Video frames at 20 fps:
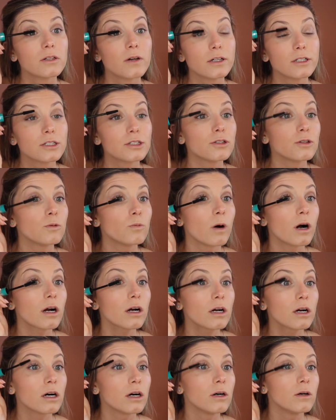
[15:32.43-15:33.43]
I just do one
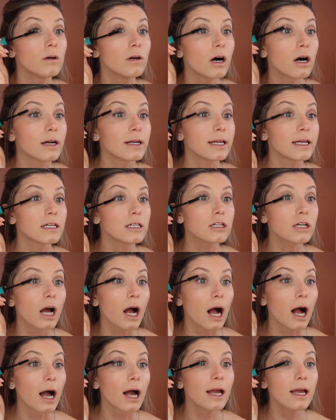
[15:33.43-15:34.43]
coat on each
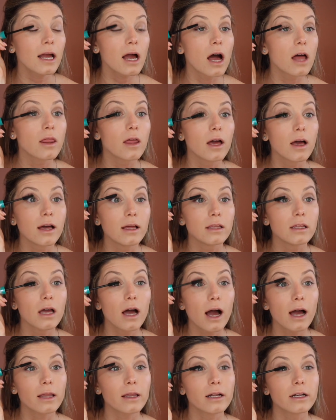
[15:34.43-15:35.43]
eye and then
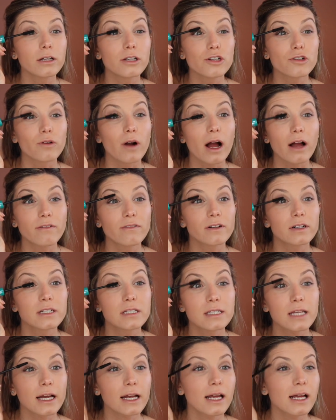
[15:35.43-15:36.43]
I let it dry for a
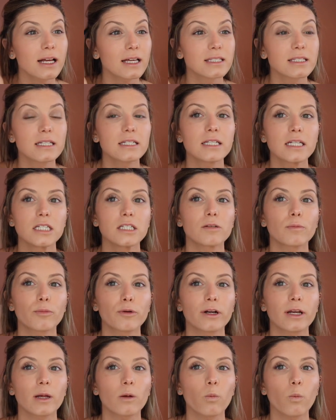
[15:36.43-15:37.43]
second because this is a
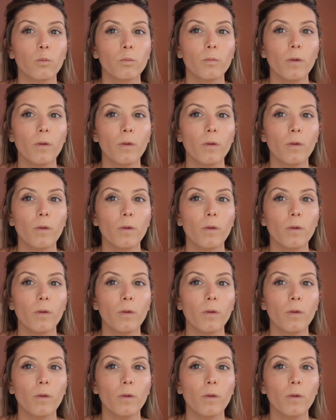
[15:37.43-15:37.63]
pretty